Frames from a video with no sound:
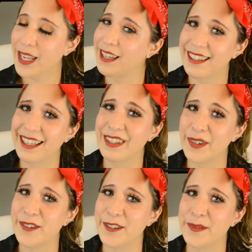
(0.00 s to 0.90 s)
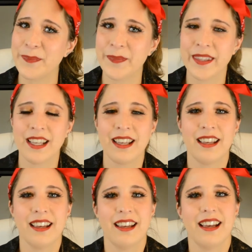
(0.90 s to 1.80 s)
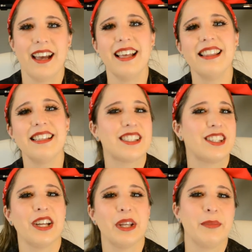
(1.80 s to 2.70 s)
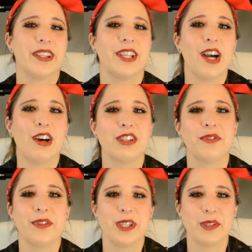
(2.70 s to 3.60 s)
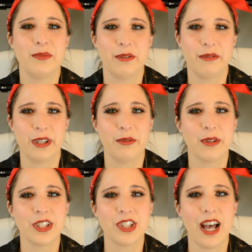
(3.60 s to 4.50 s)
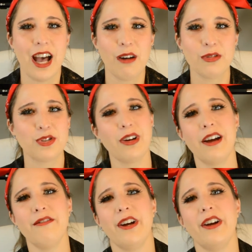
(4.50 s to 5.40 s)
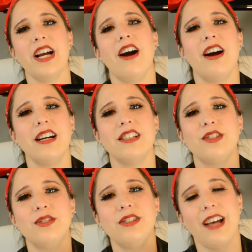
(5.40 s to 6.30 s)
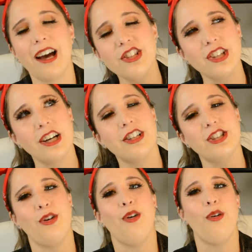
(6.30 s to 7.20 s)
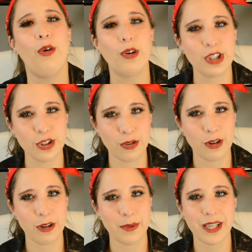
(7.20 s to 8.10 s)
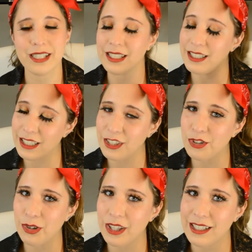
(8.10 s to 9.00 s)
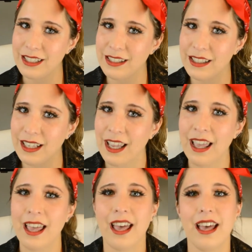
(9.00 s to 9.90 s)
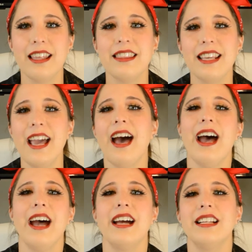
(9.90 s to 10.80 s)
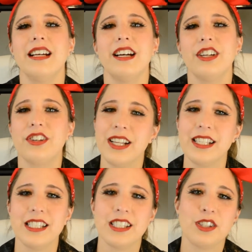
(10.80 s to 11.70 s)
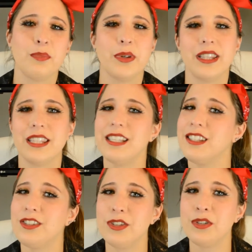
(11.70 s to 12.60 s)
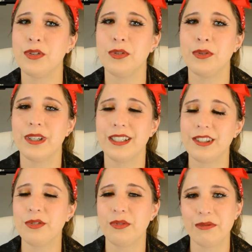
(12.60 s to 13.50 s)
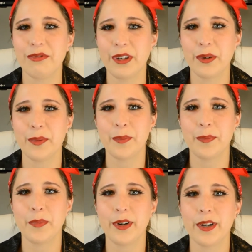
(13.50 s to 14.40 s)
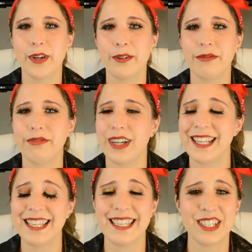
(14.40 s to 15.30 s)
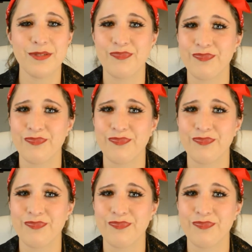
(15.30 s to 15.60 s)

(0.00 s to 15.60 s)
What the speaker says: yet cool. And let's talk about the cons for this movie, which I will try very hard to not judge or destroy because I did enjoy this. And they had a great idea to put these two into one film, but Freddy